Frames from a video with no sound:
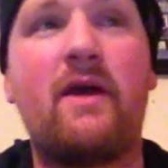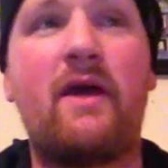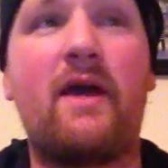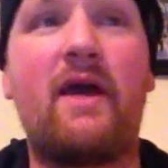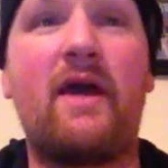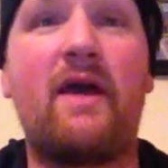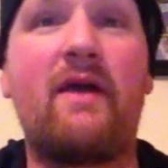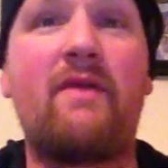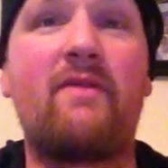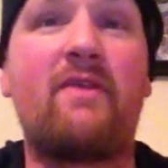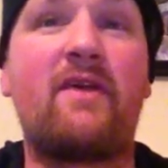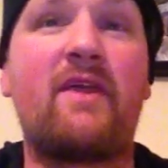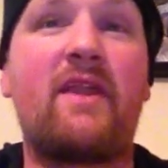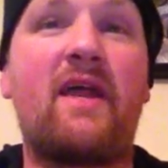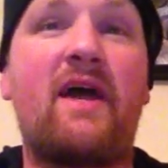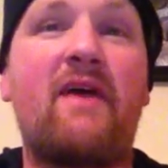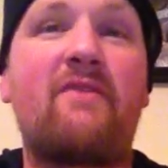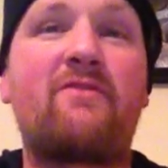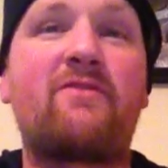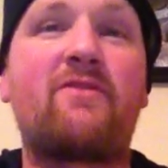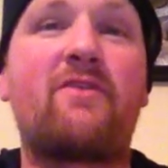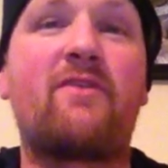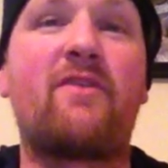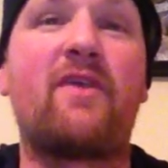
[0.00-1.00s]
And then
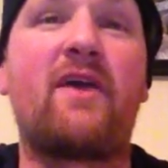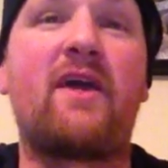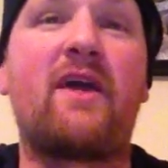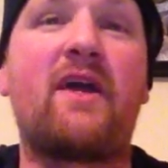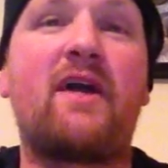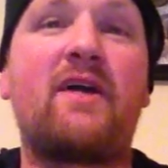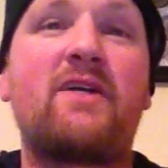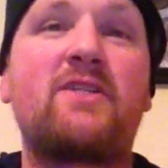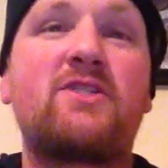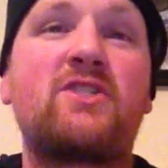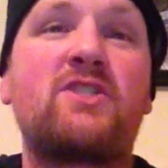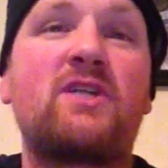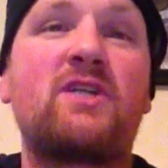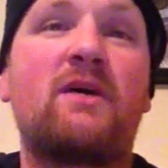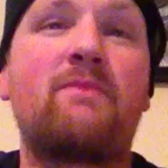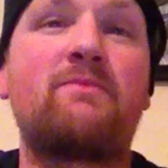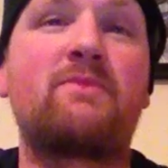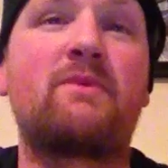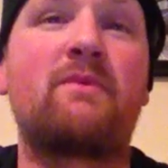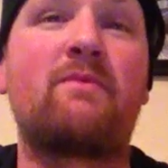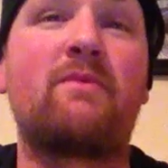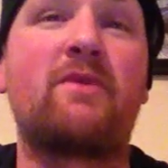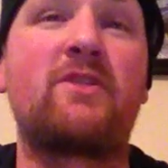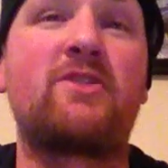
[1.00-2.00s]
after they
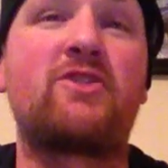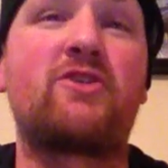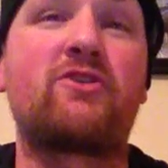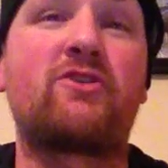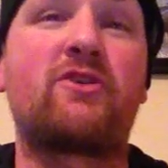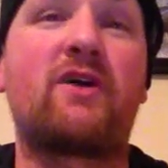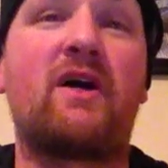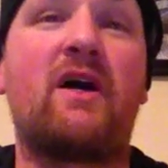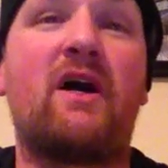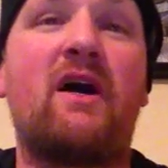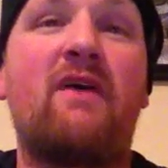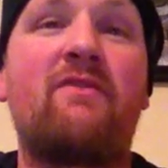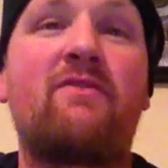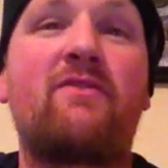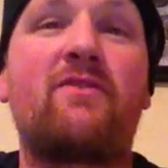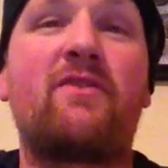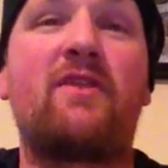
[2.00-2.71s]
jumped him, they took off.